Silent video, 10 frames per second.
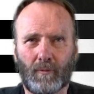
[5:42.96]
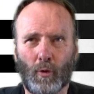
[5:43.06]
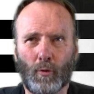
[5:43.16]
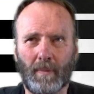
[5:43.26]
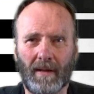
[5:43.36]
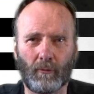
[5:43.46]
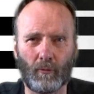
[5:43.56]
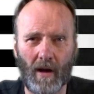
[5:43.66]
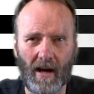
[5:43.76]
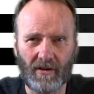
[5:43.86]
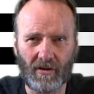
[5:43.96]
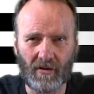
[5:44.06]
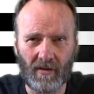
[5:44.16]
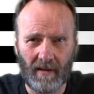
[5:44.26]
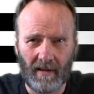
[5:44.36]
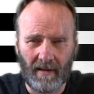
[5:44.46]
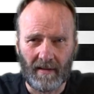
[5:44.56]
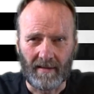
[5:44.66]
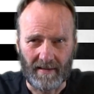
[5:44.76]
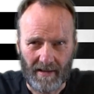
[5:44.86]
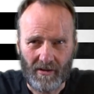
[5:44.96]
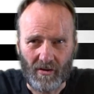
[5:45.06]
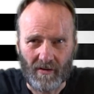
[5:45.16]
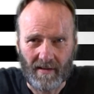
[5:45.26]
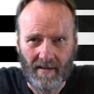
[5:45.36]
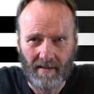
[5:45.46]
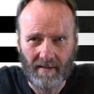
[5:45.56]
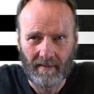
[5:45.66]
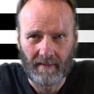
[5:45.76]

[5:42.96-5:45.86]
don't make rash decisions,